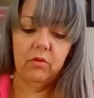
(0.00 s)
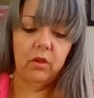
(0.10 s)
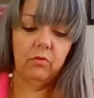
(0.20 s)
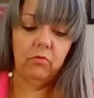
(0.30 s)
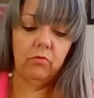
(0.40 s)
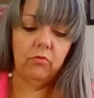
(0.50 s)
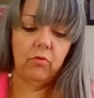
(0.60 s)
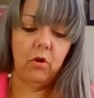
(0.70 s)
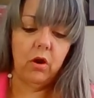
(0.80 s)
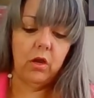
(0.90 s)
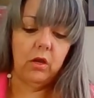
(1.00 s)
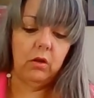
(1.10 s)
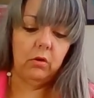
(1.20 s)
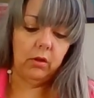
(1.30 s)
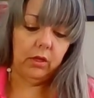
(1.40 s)
done
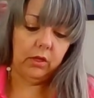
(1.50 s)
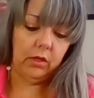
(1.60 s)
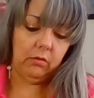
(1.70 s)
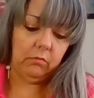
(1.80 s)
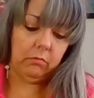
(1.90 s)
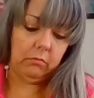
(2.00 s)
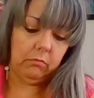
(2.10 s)
drying like it